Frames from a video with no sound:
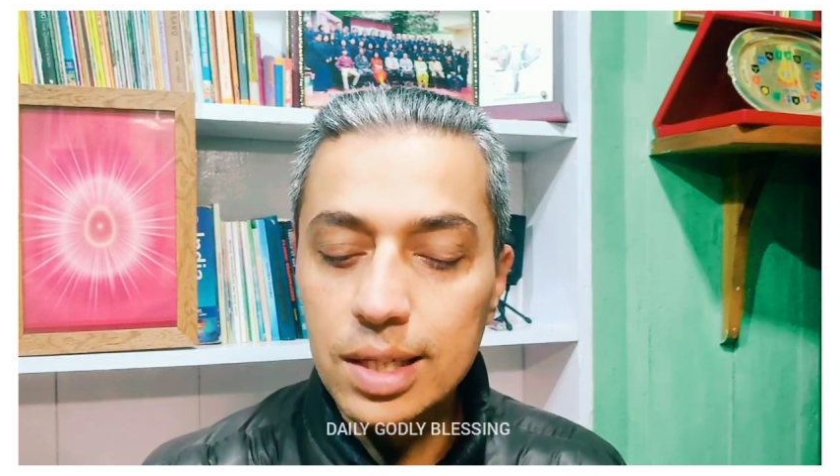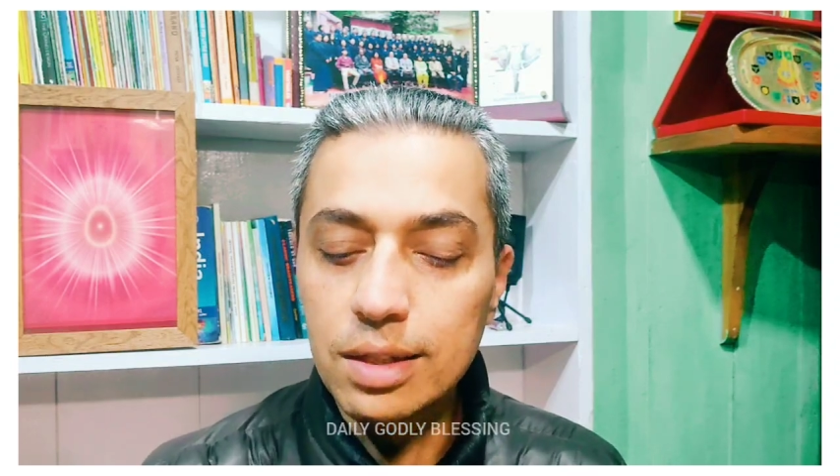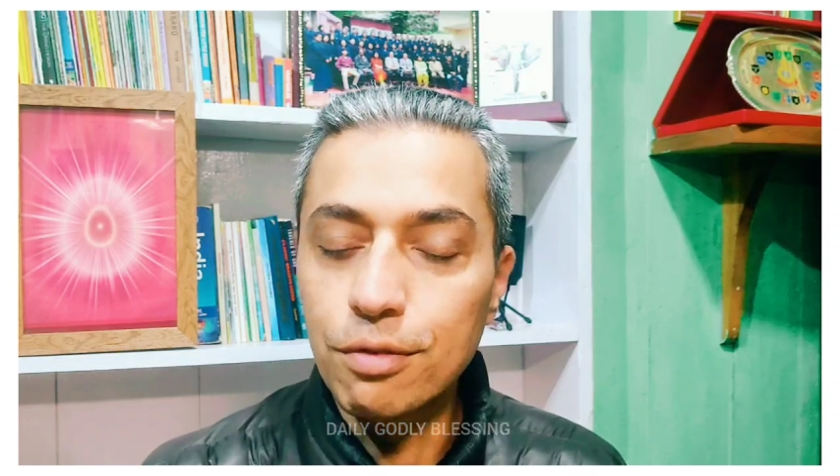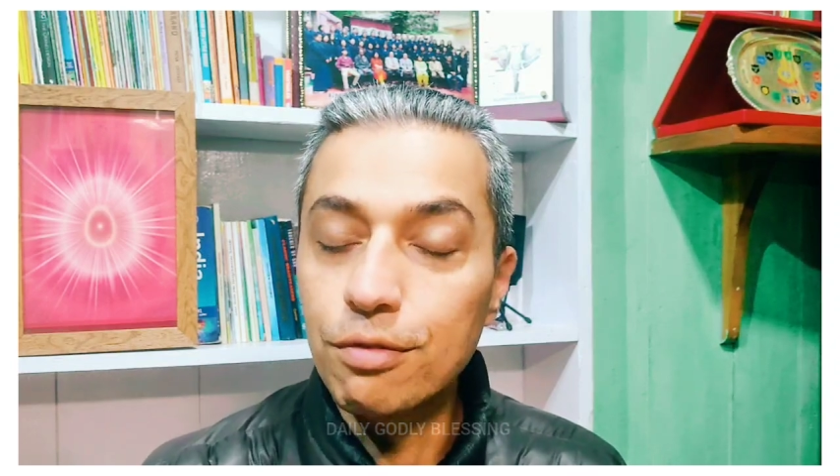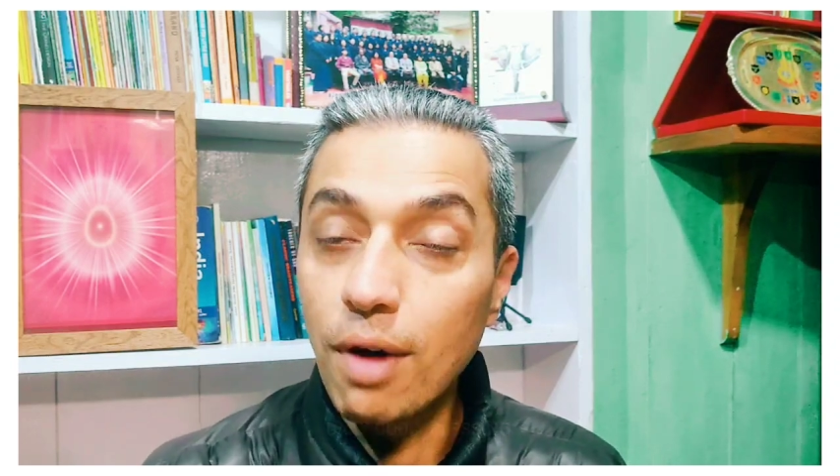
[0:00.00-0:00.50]

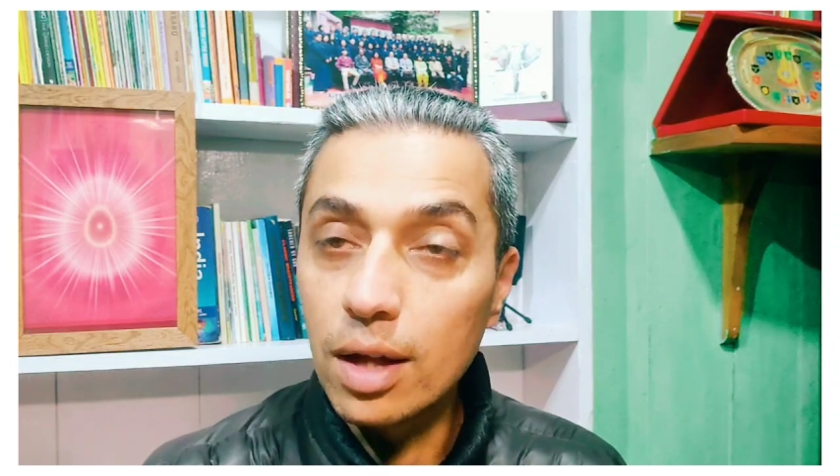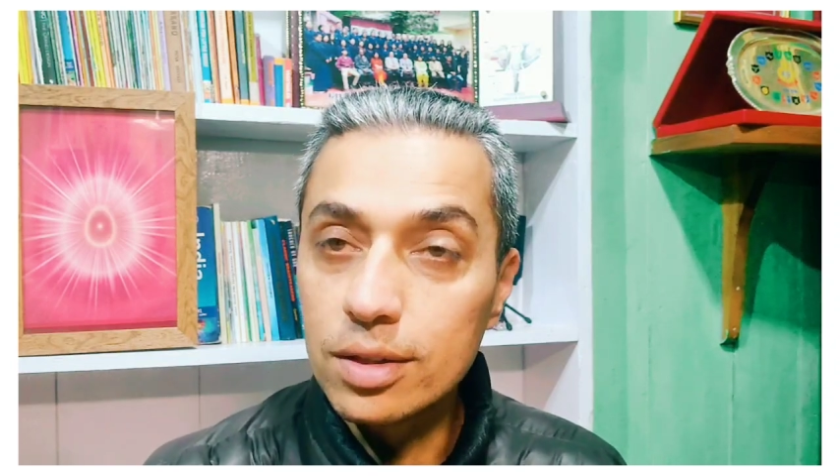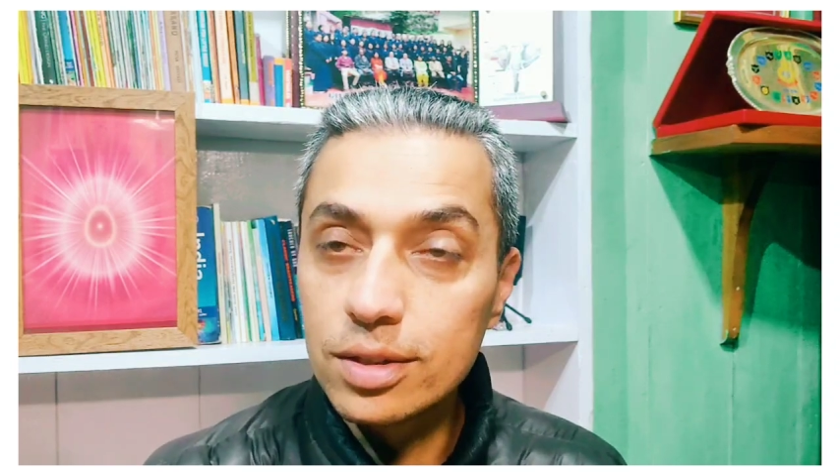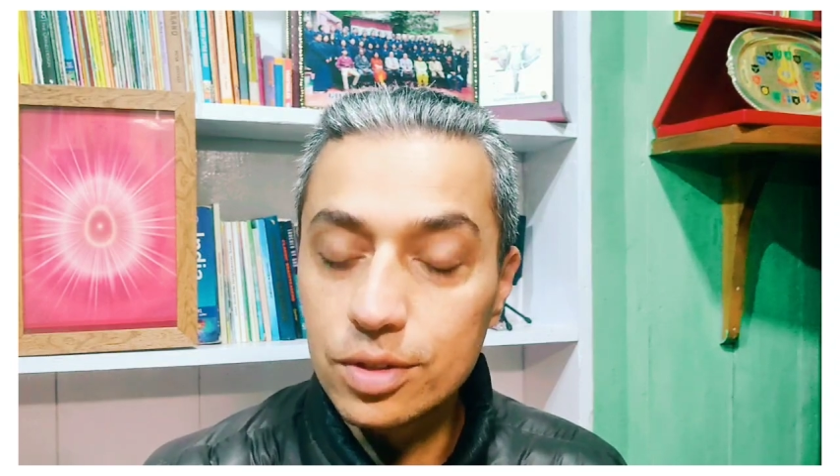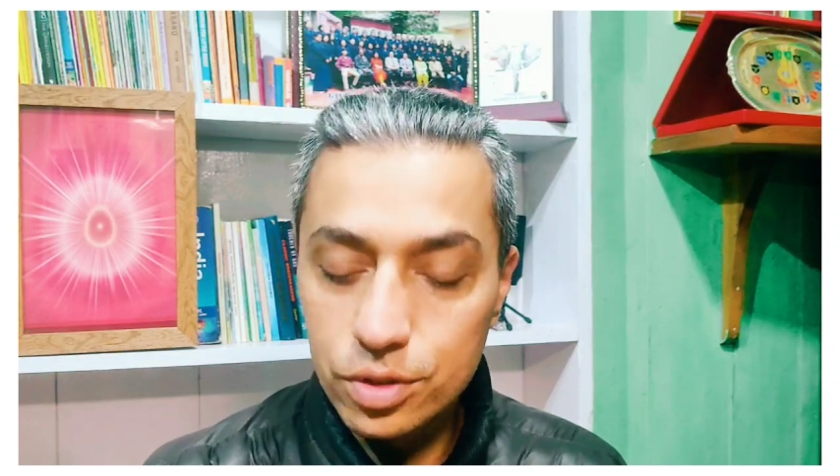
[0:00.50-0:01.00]
the
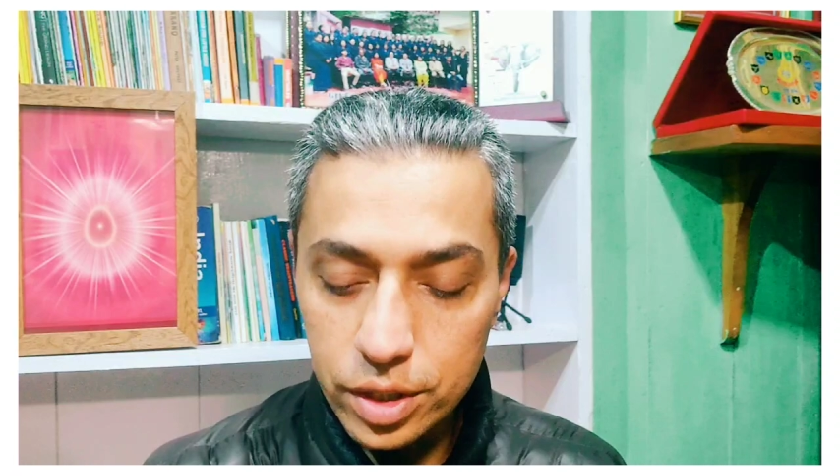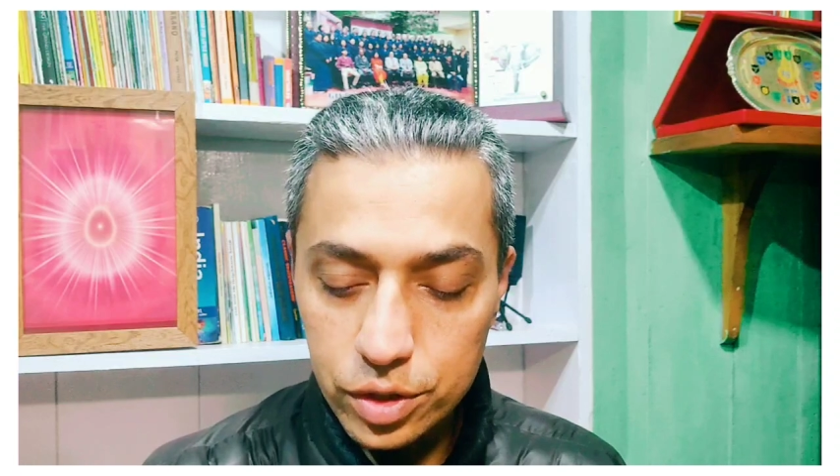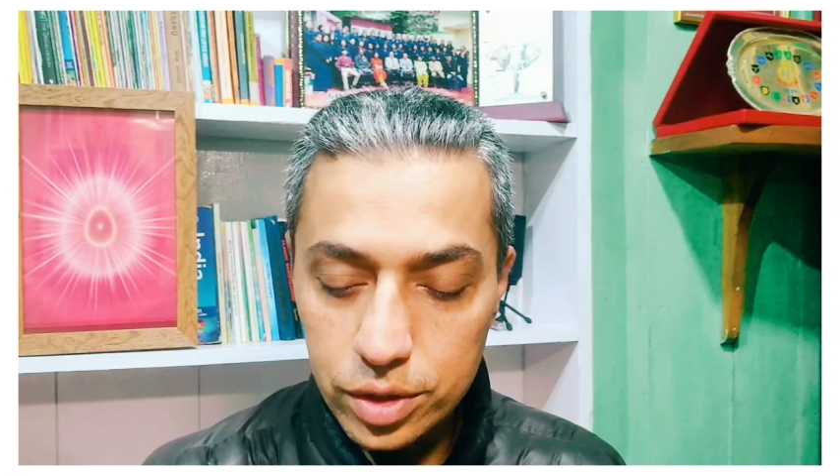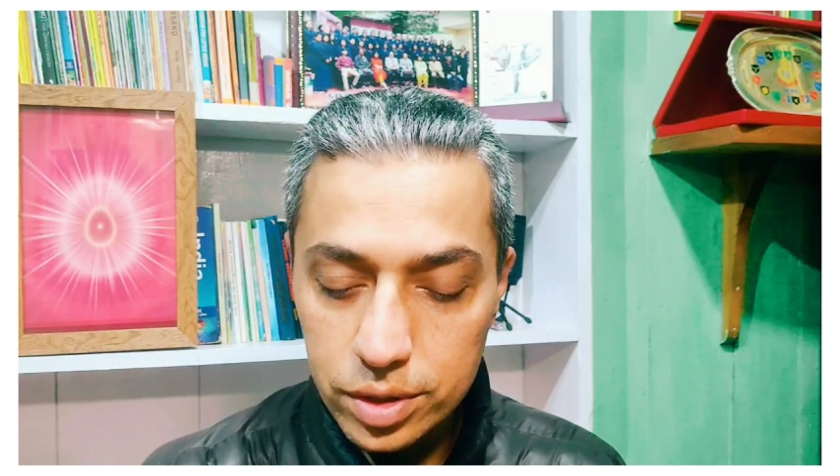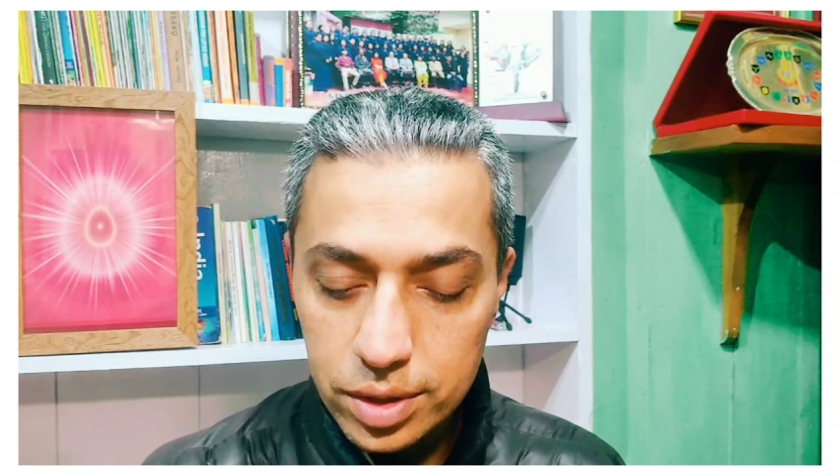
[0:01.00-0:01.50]
Father's
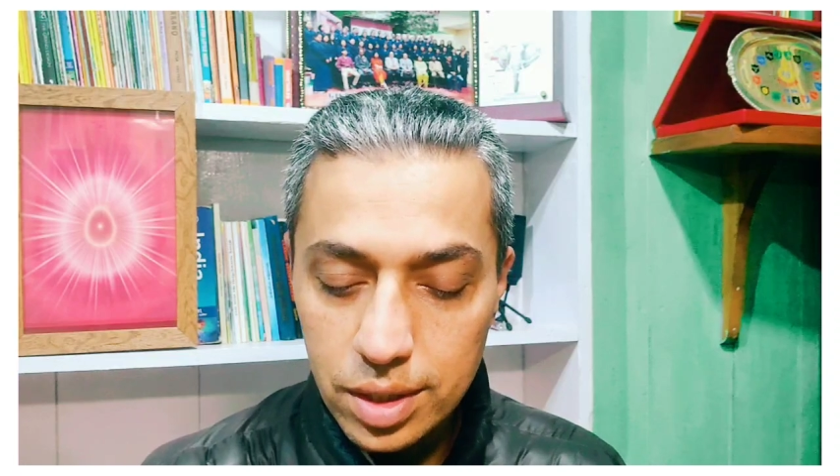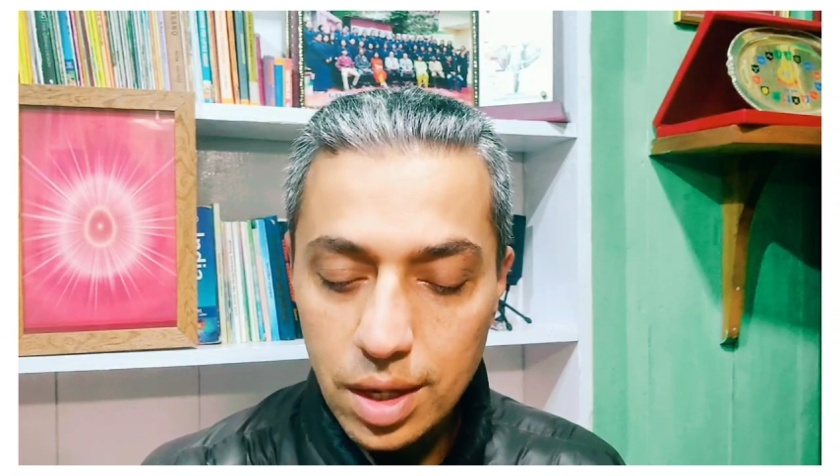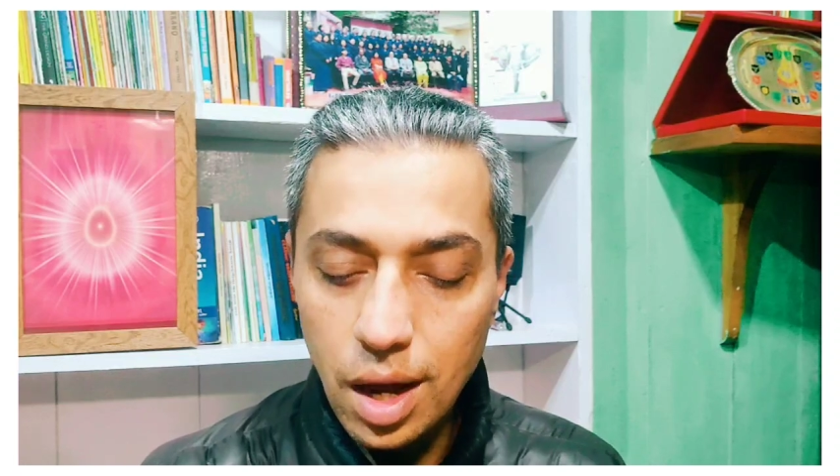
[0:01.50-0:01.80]
treasures